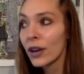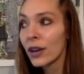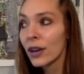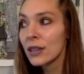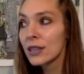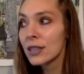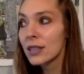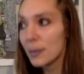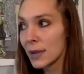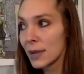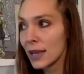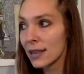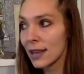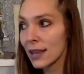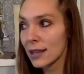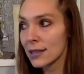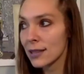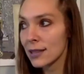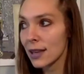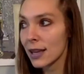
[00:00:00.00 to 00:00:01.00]
to me
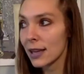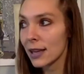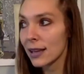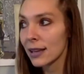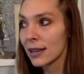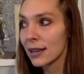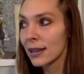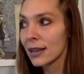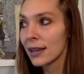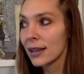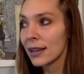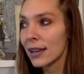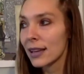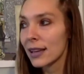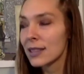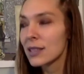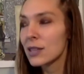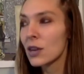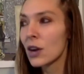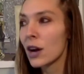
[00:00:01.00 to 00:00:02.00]
that's
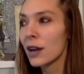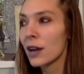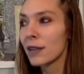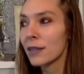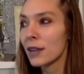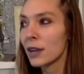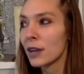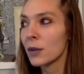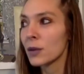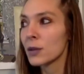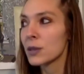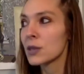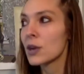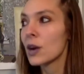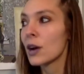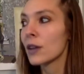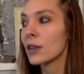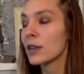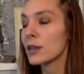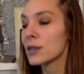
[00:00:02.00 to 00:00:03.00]
it's not
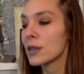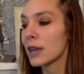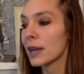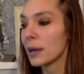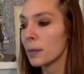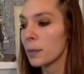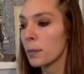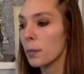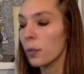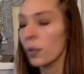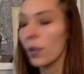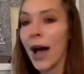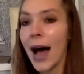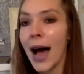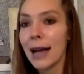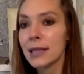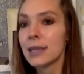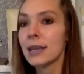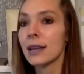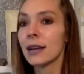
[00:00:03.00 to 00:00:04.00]
this
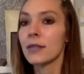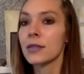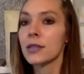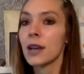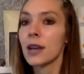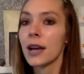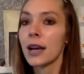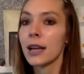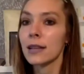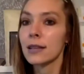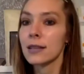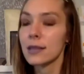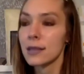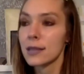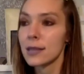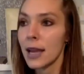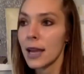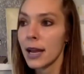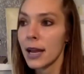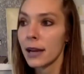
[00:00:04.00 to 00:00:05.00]
blasting of science.
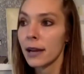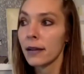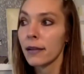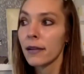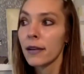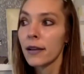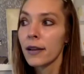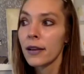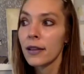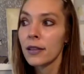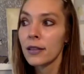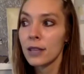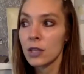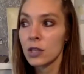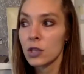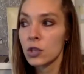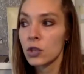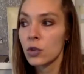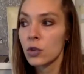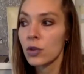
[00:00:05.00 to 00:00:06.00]
It's saying
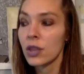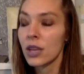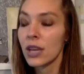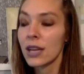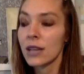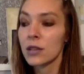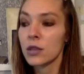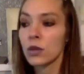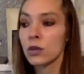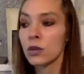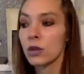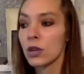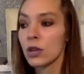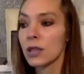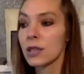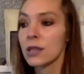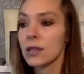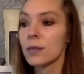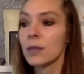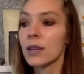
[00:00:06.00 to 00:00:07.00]
these two things are
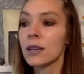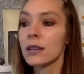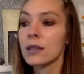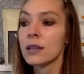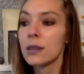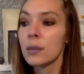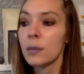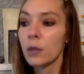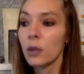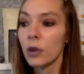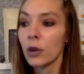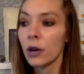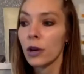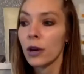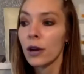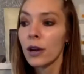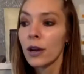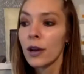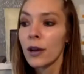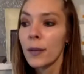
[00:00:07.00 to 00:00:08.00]
doing something
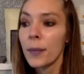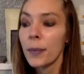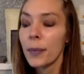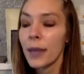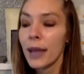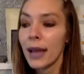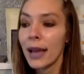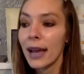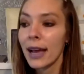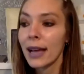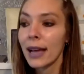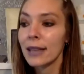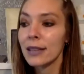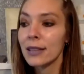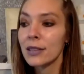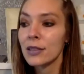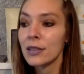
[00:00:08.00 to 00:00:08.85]
similar and